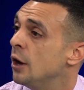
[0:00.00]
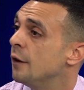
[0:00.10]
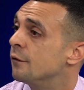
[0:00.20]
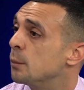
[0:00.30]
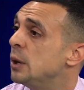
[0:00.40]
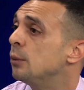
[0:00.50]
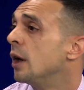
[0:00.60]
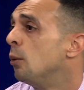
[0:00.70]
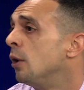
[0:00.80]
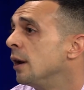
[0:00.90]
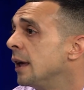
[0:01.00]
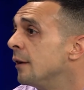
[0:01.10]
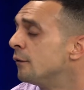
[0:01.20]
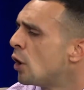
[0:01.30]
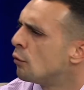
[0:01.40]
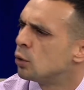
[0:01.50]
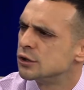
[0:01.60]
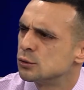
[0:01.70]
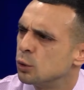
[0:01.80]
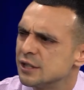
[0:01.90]
for people that want to get involved,
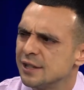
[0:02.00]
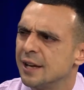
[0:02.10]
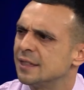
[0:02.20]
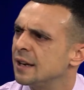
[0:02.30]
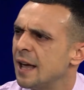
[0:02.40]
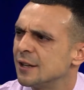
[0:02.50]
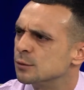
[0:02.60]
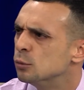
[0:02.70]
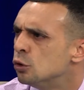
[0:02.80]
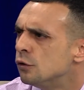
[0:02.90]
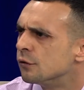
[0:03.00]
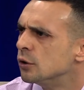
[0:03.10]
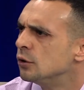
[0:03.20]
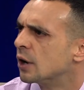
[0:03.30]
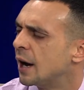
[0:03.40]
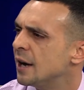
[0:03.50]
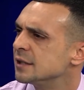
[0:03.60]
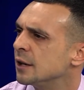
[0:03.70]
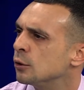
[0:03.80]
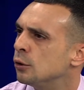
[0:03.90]
what's like the next move for you
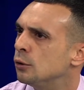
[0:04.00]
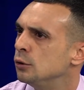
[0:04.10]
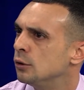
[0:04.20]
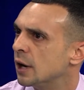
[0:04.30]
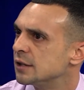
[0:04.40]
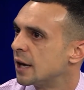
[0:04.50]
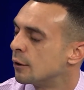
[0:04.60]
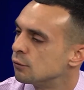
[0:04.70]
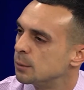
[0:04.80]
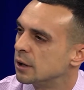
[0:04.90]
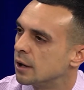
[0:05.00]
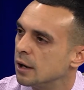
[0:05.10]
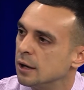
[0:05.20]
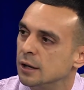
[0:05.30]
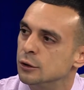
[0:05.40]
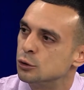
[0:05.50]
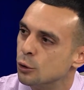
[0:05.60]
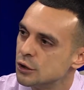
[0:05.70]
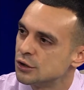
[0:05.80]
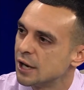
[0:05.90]
guys? I know you guys had a ribbon cutting in
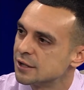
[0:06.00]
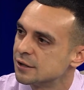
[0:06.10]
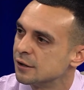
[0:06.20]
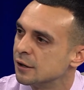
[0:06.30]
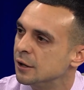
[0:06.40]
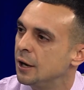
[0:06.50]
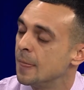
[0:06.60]
Dorchester.